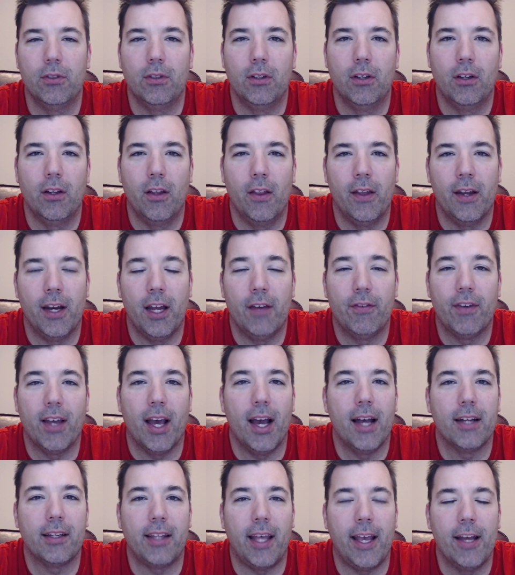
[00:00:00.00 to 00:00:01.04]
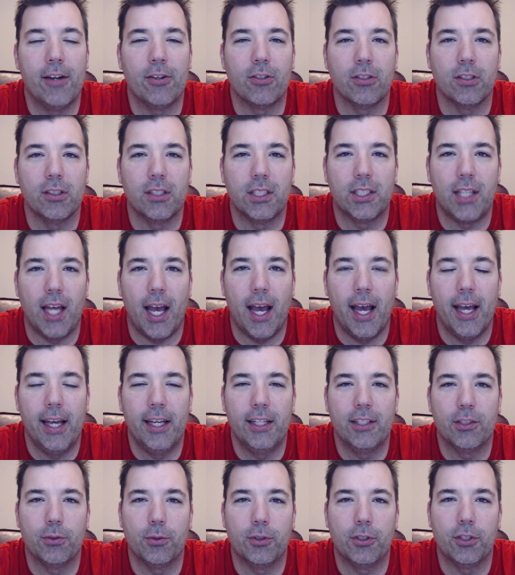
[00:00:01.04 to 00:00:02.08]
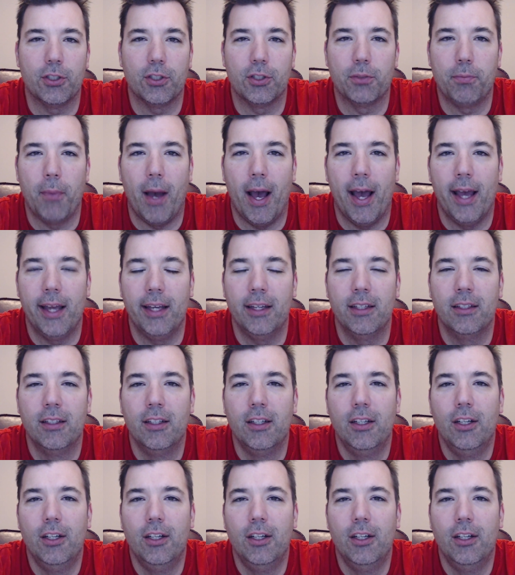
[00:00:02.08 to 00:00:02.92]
And then I've got the Angelus dyes, which is my